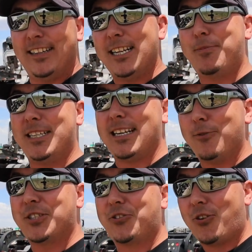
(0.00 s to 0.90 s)
and that's because I
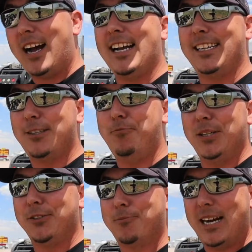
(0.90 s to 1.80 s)
was trying to
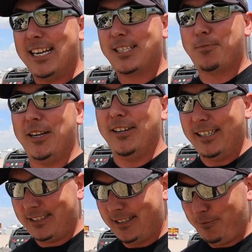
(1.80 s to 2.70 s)
build my
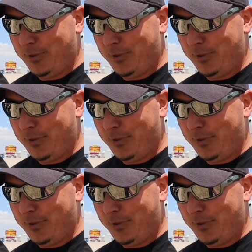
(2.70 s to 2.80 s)
experience up.